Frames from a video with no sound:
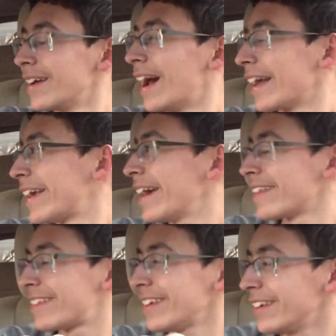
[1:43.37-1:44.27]
I can't
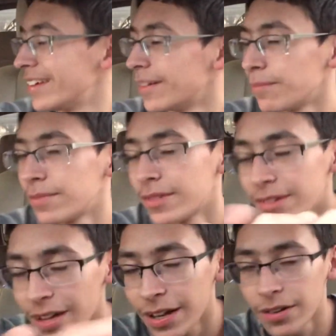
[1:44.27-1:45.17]
see. I'm
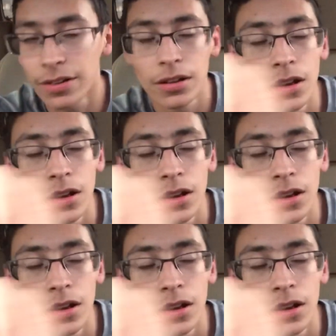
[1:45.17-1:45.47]
tired.